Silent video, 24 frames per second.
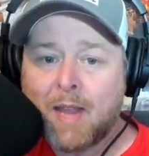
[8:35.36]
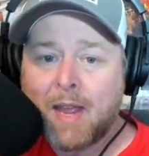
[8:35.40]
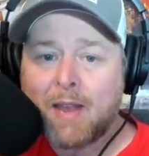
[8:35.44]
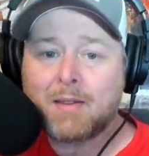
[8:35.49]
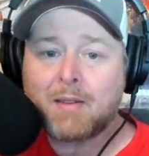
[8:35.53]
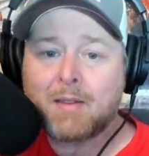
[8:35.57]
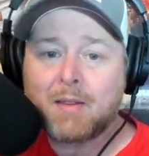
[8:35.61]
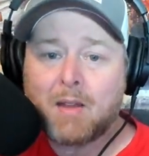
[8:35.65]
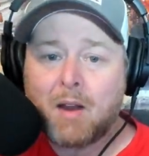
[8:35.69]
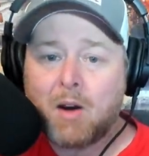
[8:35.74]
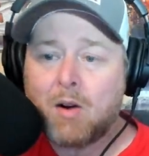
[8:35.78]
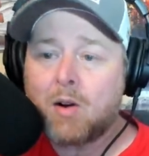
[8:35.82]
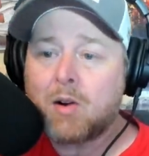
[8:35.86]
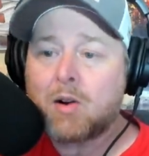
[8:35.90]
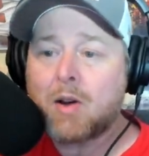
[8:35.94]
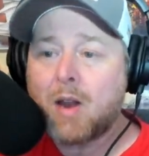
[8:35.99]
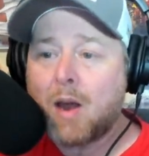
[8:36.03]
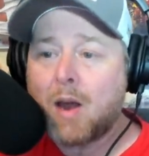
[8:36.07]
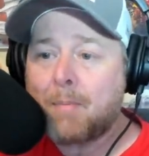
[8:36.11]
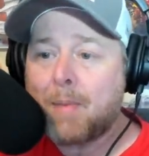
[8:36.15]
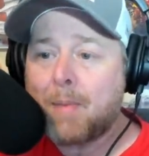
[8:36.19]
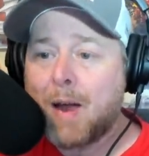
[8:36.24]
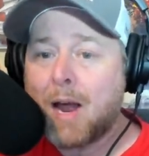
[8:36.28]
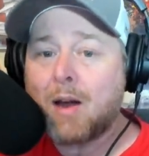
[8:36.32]
and learn
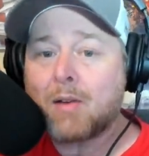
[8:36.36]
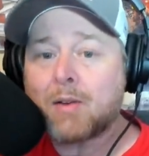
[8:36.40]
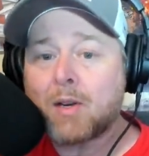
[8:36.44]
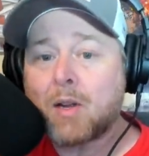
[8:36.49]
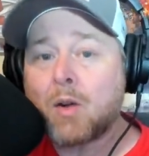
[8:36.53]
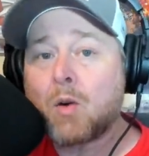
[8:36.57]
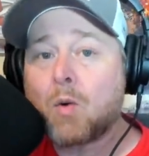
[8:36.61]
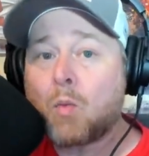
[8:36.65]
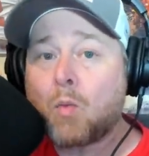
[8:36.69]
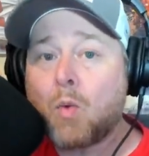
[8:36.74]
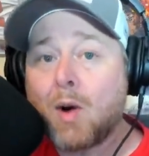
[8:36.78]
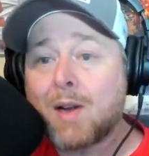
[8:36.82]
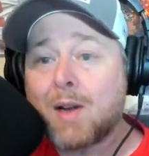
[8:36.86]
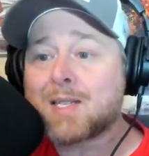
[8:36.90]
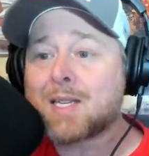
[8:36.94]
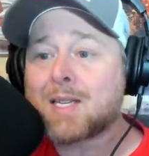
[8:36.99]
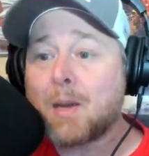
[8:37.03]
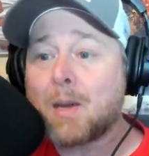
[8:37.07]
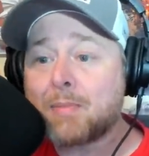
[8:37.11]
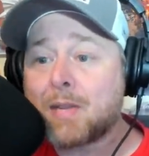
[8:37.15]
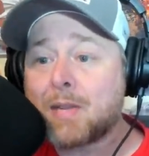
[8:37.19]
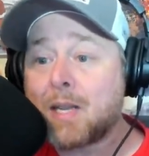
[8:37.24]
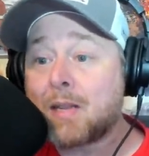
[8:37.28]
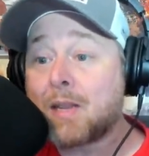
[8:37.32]
about what
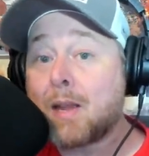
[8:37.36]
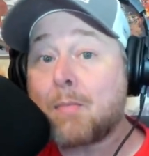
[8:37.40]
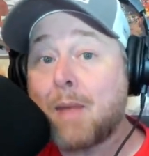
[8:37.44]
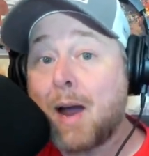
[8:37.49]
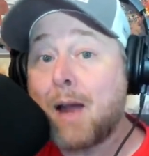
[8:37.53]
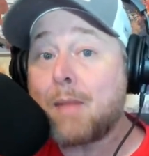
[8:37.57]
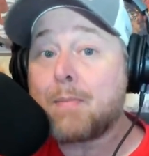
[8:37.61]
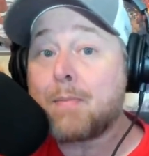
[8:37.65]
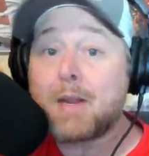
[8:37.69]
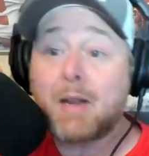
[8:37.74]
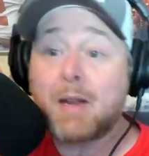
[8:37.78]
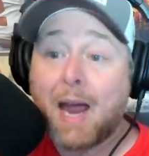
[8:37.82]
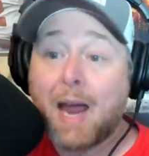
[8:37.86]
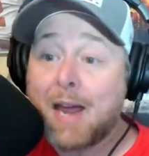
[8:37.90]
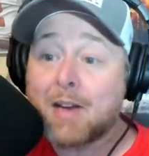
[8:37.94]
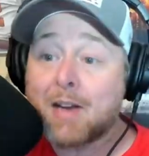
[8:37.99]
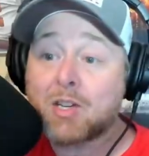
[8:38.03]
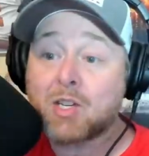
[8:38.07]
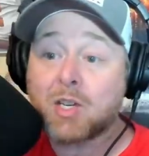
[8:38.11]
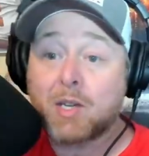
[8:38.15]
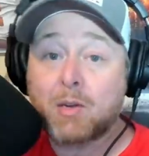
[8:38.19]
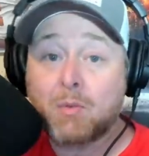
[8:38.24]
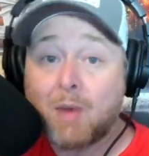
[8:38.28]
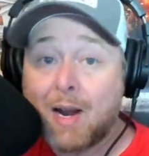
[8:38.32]
something that might be
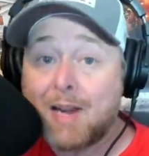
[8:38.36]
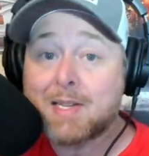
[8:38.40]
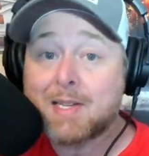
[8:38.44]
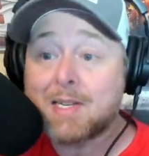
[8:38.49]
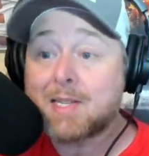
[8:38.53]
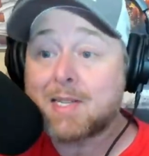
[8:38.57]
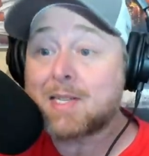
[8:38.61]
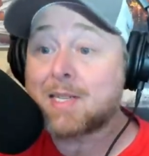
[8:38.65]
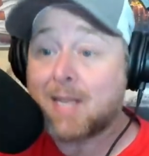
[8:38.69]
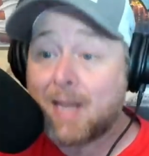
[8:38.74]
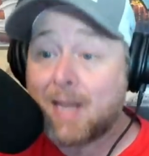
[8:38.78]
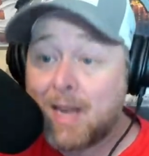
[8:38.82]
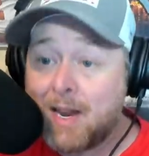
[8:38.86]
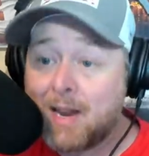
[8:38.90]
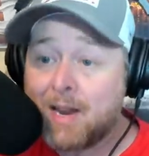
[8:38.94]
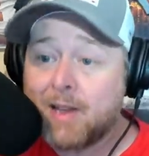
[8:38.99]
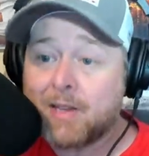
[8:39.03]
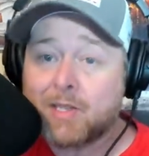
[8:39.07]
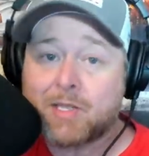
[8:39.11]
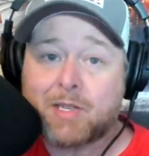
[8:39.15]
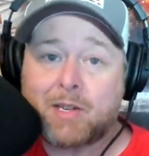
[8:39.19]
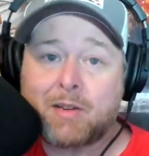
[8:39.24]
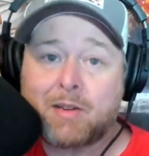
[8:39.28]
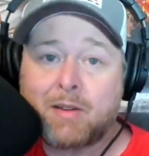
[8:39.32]
actually racist
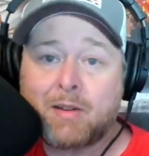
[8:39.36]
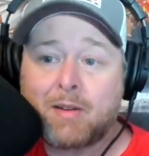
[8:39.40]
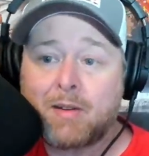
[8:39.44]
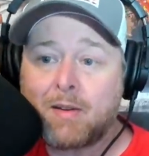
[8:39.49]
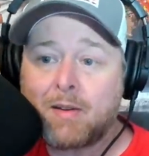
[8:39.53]
is?